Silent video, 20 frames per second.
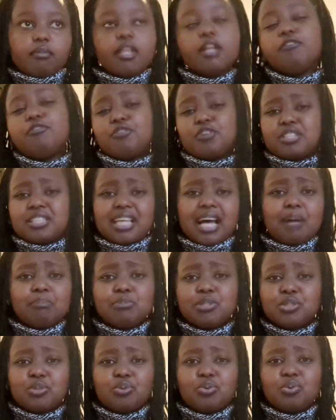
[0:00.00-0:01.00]
for
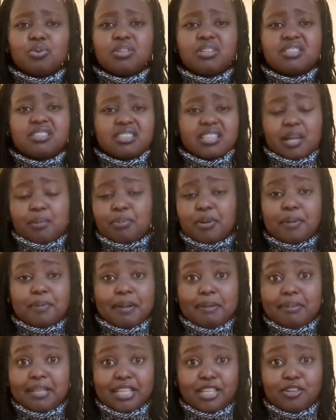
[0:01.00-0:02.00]
some schools, they
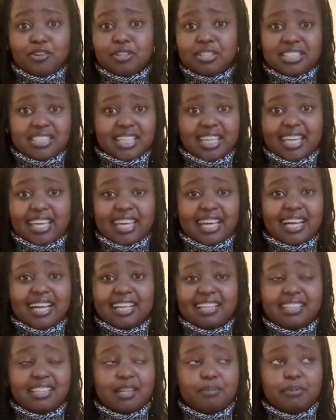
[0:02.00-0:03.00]
probably don't
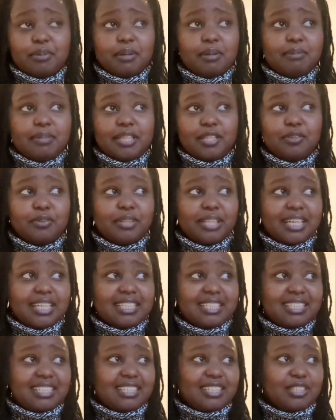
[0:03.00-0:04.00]
care. They probably know
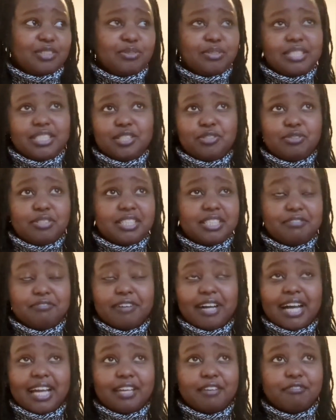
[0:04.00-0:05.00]
that it is
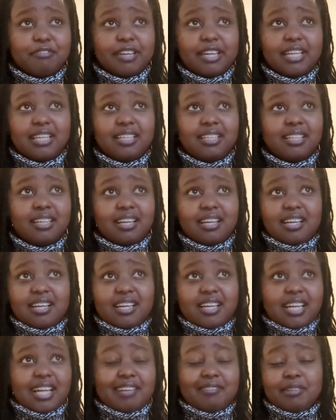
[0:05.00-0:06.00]
2025 and
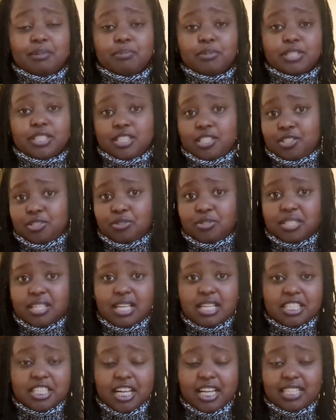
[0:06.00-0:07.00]
everybody's
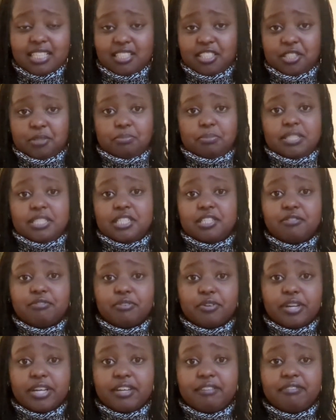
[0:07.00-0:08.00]
using ChatGPT
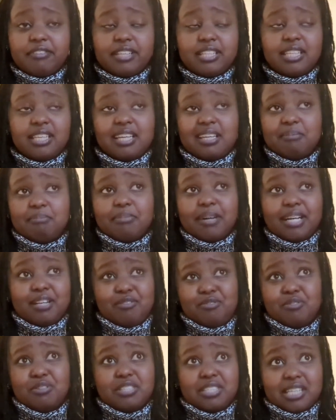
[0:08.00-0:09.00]
for everything.
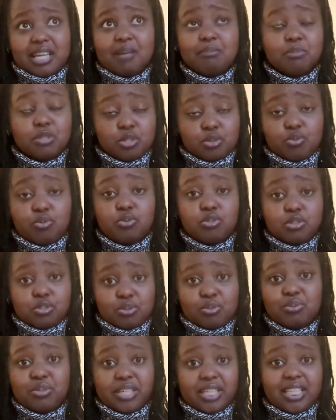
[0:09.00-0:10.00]
But for some schools
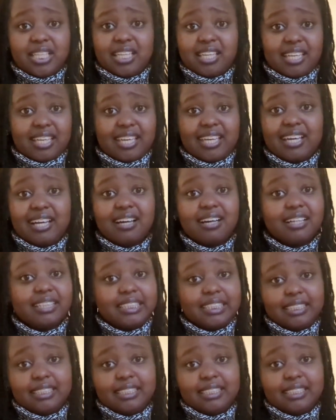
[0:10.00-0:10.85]
who really care,